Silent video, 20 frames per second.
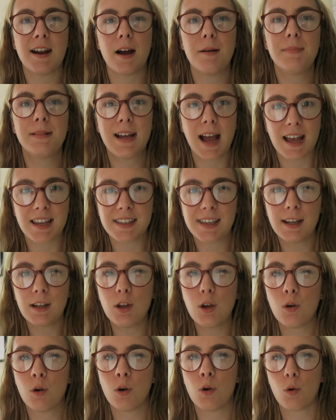I'm guessing
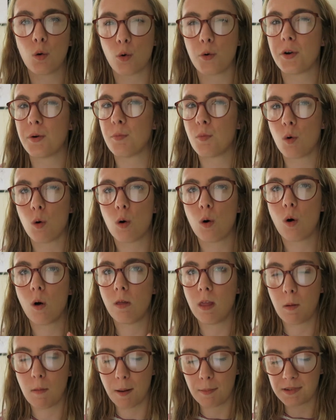you can order more
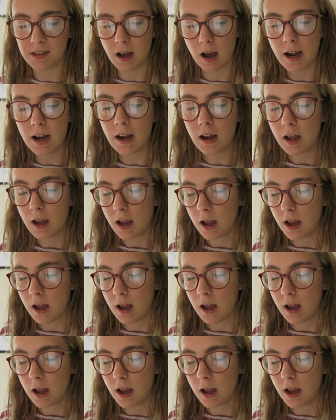on the website.